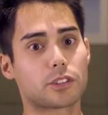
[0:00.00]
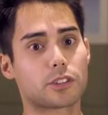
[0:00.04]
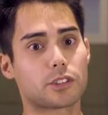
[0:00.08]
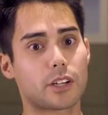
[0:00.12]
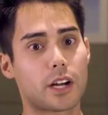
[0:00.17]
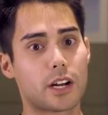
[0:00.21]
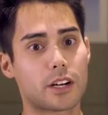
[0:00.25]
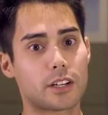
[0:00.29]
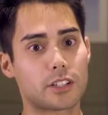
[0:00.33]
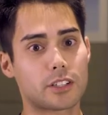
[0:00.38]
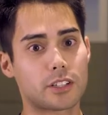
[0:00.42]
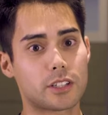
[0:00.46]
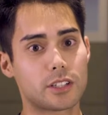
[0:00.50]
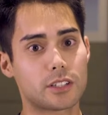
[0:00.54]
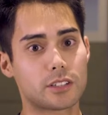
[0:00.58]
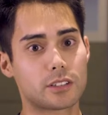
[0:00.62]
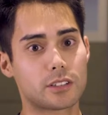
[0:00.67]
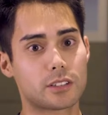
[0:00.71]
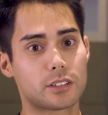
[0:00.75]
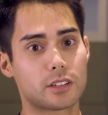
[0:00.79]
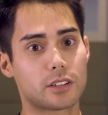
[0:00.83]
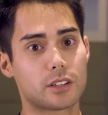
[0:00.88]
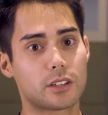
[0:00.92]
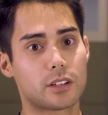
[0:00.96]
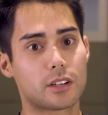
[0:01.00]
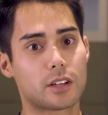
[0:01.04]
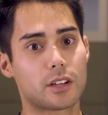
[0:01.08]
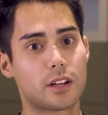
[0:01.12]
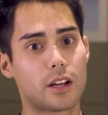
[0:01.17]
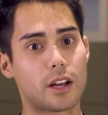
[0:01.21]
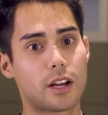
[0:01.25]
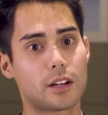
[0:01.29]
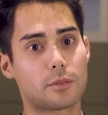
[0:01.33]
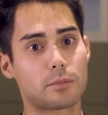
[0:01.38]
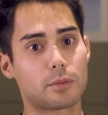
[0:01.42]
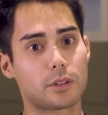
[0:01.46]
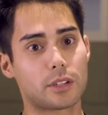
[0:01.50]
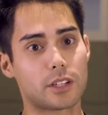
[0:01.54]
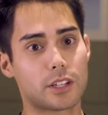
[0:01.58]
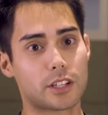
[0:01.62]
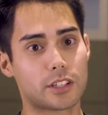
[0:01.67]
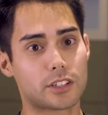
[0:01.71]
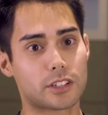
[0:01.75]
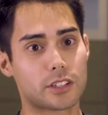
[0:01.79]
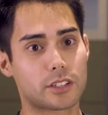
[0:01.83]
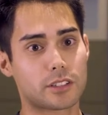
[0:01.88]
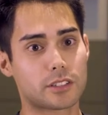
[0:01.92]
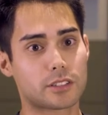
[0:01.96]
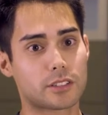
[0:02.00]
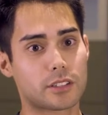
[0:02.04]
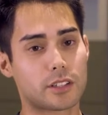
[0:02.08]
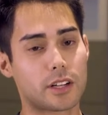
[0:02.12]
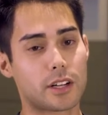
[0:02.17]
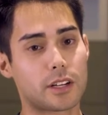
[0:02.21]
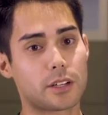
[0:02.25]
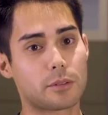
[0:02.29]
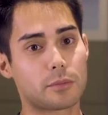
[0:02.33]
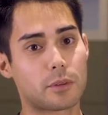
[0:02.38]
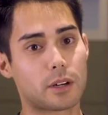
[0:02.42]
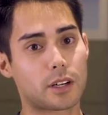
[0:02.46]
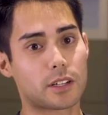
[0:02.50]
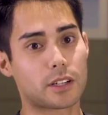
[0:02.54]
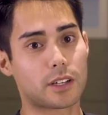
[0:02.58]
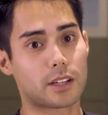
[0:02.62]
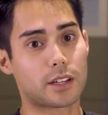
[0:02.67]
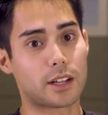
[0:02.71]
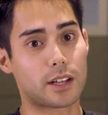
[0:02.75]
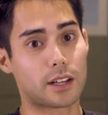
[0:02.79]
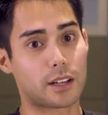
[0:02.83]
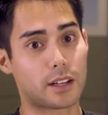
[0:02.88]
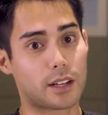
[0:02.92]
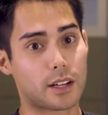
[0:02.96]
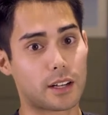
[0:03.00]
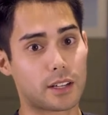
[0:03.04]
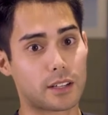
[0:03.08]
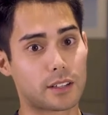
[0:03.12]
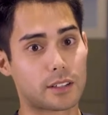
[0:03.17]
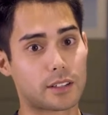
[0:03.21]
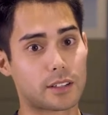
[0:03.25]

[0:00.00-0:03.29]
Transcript: strategies, and predictions in any market they like,